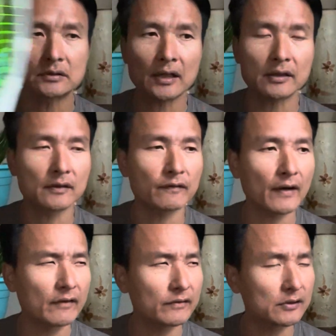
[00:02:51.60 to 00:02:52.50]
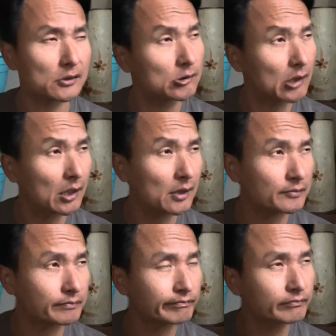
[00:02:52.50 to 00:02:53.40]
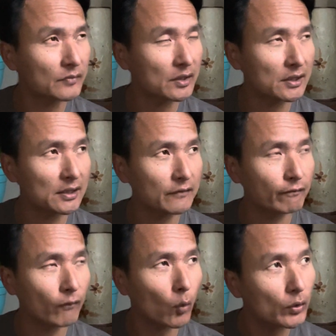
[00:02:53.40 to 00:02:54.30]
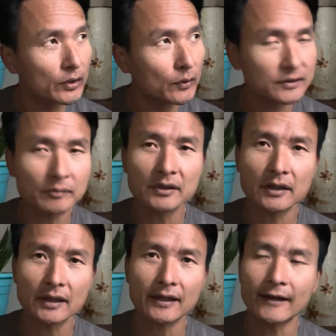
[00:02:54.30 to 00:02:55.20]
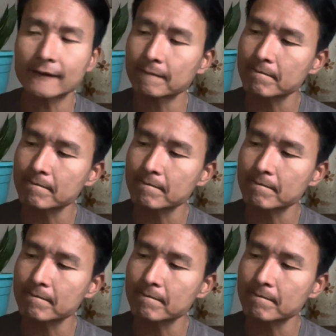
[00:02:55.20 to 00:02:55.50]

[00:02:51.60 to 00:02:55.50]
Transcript: Tecnifiber T40 or something like that.